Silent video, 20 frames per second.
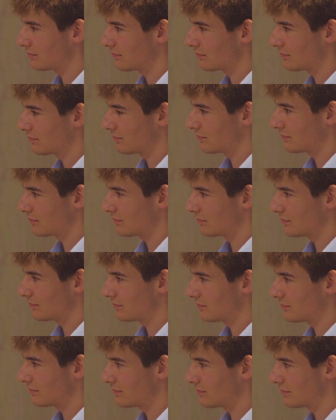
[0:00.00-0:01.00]

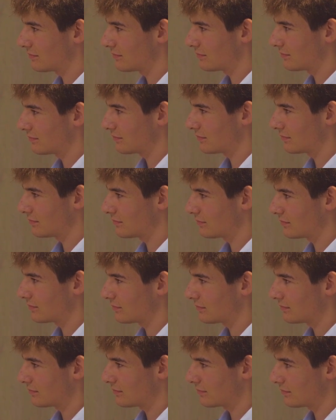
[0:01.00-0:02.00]

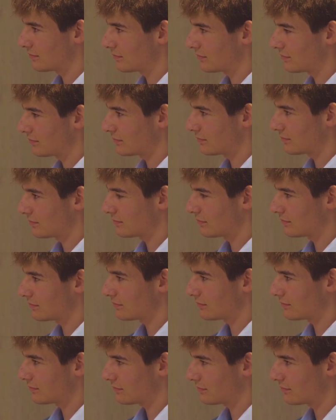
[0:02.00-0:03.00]

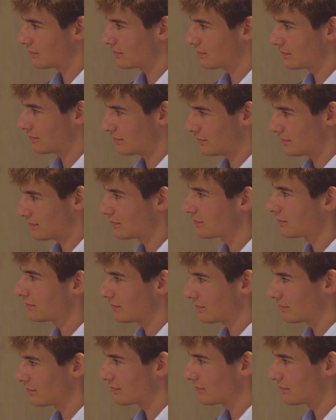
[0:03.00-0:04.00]

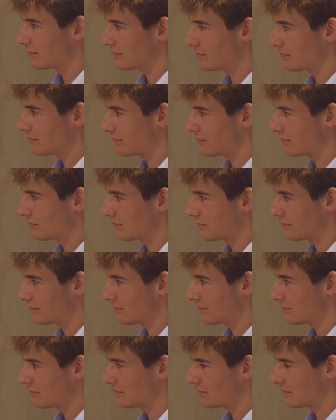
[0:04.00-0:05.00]

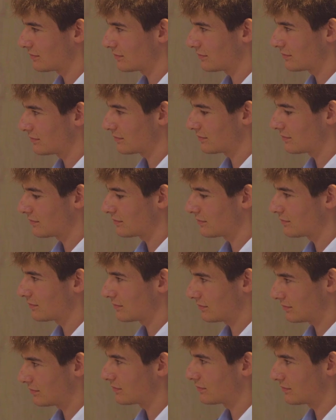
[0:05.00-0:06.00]

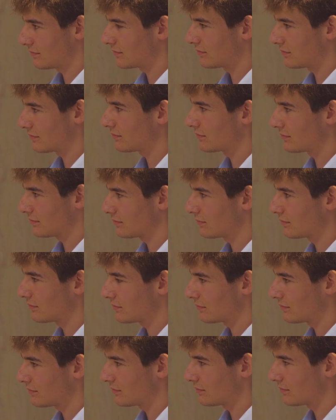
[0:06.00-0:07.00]

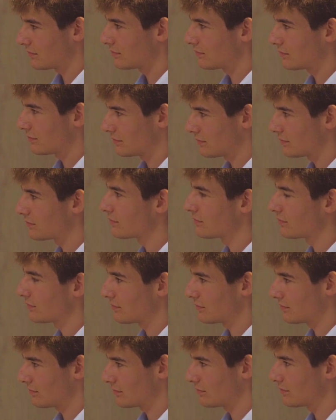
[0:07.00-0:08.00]
The person shown says nothing.